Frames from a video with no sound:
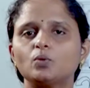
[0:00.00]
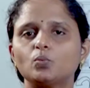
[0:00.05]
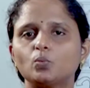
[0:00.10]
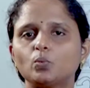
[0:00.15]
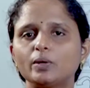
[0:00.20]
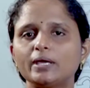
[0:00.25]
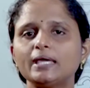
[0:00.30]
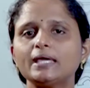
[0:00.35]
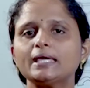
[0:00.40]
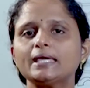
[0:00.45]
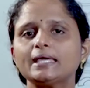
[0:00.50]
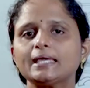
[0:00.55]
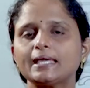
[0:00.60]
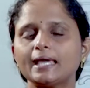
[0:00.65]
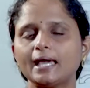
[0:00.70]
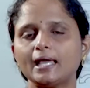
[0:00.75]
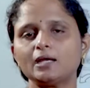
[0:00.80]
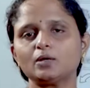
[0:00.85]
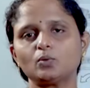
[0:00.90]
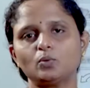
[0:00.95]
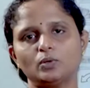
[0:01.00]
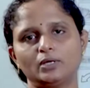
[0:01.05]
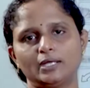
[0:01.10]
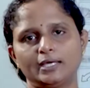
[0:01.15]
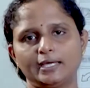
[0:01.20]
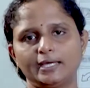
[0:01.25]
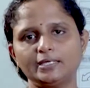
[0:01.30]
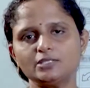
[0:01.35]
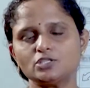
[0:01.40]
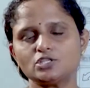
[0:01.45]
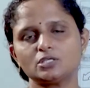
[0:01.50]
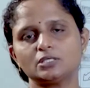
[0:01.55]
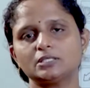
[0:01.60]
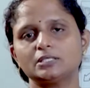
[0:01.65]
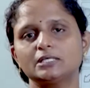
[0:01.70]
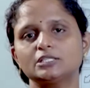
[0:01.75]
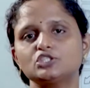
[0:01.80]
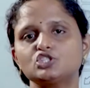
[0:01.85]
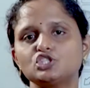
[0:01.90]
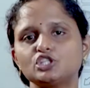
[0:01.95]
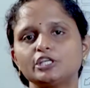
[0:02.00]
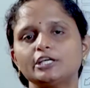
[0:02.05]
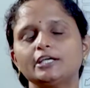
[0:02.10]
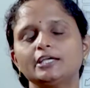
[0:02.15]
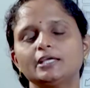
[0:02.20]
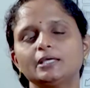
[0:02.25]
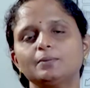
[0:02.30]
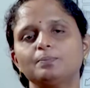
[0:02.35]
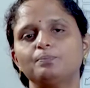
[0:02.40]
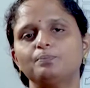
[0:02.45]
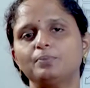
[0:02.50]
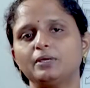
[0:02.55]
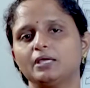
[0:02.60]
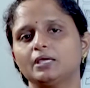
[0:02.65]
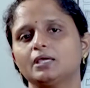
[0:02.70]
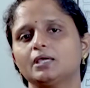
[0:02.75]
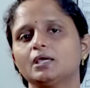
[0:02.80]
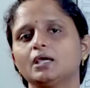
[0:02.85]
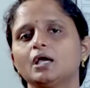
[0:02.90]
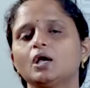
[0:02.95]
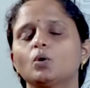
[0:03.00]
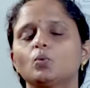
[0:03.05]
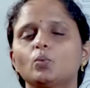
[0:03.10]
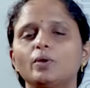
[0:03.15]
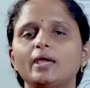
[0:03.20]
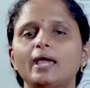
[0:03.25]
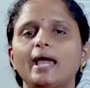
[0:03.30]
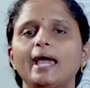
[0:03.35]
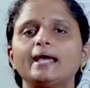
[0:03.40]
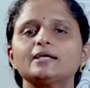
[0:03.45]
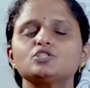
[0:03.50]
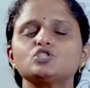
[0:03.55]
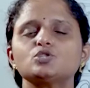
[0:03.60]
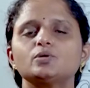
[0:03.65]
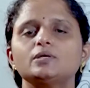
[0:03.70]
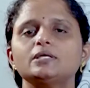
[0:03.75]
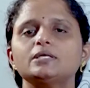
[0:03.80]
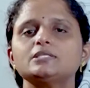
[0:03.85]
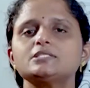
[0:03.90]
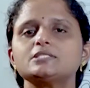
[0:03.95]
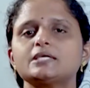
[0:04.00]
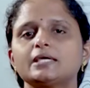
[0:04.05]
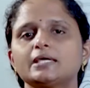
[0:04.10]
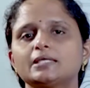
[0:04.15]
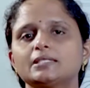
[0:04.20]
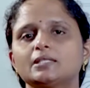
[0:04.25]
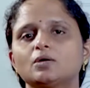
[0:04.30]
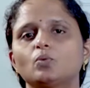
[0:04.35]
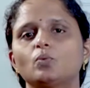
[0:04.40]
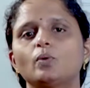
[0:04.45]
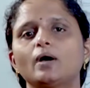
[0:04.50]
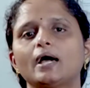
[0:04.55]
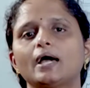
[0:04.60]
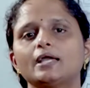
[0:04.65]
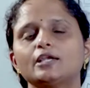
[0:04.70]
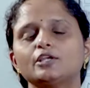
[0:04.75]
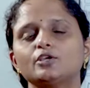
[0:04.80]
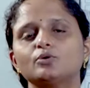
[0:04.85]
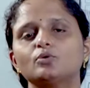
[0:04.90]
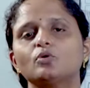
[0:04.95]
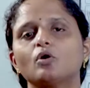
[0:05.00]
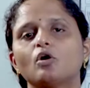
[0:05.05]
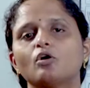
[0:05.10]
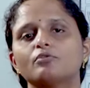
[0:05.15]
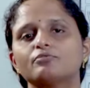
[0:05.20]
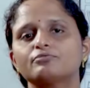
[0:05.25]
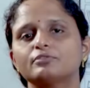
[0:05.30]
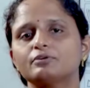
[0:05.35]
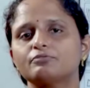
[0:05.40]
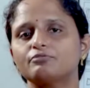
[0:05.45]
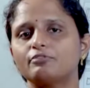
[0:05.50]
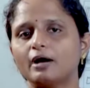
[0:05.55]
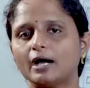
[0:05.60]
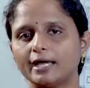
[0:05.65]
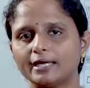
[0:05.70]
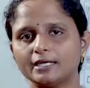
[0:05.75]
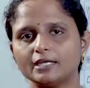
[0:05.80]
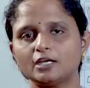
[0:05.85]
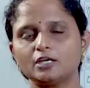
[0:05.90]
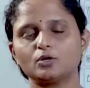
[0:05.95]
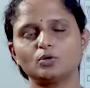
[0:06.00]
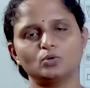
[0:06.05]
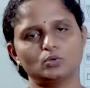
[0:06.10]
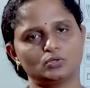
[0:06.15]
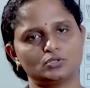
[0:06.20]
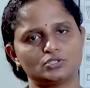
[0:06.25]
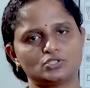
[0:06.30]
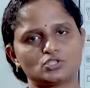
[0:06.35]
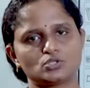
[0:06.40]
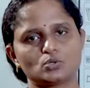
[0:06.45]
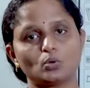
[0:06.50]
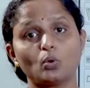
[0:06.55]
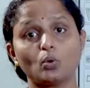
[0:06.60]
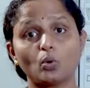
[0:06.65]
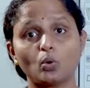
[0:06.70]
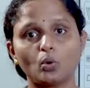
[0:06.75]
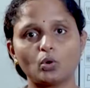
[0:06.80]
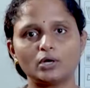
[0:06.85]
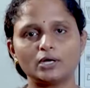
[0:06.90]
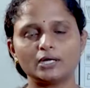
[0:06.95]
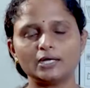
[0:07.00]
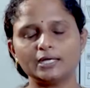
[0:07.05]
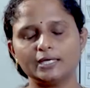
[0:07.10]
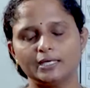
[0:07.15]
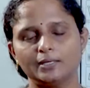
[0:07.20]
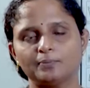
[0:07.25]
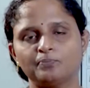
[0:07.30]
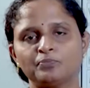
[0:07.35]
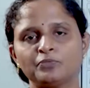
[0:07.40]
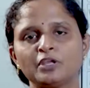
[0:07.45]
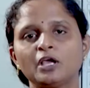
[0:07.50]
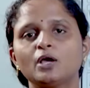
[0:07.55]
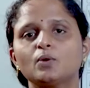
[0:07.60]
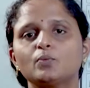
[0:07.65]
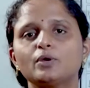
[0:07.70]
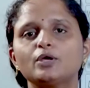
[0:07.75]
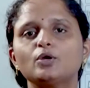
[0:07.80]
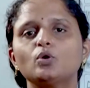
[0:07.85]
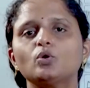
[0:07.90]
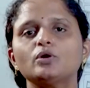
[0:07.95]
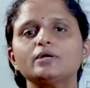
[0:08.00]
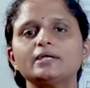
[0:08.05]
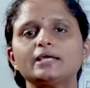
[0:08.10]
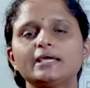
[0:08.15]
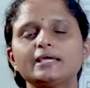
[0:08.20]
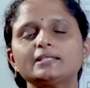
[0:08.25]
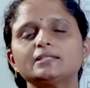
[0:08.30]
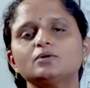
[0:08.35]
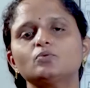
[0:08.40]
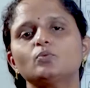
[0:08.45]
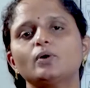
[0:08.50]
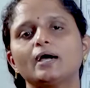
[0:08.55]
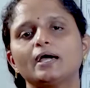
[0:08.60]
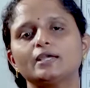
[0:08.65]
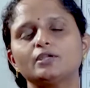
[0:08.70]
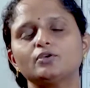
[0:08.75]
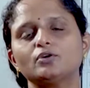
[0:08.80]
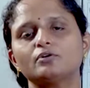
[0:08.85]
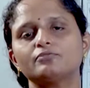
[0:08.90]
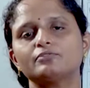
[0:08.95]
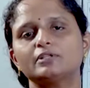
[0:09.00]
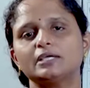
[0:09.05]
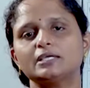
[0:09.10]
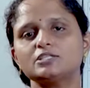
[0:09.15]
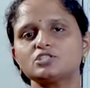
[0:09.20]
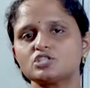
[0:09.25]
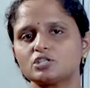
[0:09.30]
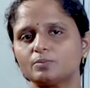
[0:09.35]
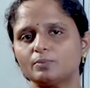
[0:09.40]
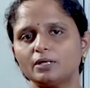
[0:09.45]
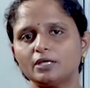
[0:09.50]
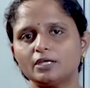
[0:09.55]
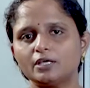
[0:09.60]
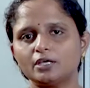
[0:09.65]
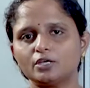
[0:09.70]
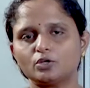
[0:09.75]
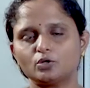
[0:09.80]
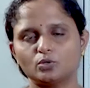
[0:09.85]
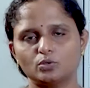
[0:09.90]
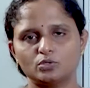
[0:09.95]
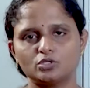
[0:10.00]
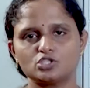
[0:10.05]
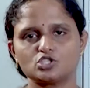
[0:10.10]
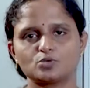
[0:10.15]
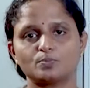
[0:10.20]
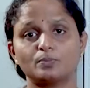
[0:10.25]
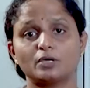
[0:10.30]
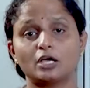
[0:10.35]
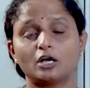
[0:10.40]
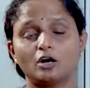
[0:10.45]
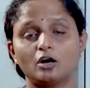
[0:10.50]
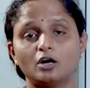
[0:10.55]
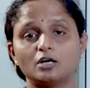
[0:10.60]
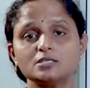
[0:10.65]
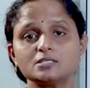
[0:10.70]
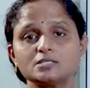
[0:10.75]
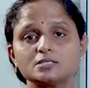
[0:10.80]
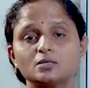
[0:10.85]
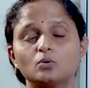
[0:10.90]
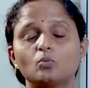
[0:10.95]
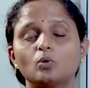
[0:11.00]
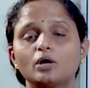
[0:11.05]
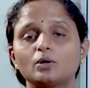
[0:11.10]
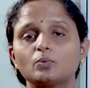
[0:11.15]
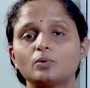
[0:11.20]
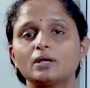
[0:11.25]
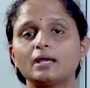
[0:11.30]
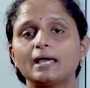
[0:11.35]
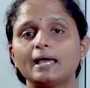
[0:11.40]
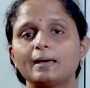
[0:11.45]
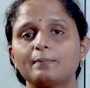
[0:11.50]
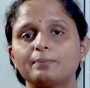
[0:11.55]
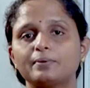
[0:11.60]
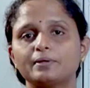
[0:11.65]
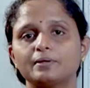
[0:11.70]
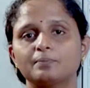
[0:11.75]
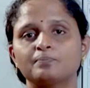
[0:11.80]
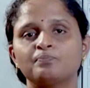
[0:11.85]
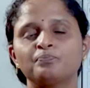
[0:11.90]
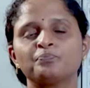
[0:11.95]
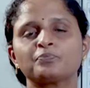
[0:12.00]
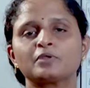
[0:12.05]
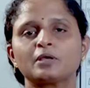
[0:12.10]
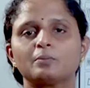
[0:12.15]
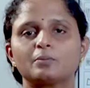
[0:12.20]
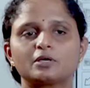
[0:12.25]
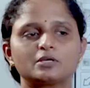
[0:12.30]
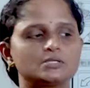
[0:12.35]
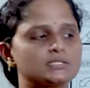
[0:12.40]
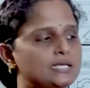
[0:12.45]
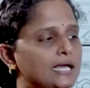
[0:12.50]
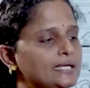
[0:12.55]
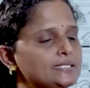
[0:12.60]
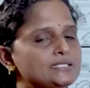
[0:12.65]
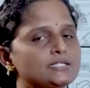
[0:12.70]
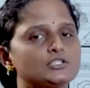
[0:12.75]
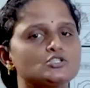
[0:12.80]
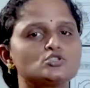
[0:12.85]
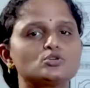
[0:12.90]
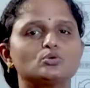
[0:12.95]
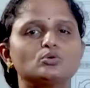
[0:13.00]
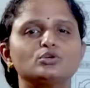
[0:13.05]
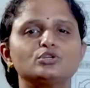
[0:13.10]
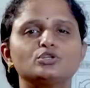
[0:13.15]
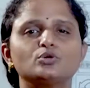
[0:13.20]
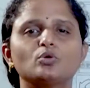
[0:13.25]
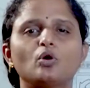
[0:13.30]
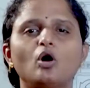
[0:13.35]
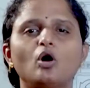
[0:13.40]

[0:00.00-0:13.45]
we calculate the GDP, we actually take the value of the final goods only. We don't take the value of the intermediate goods, because what will happen? Because as I told you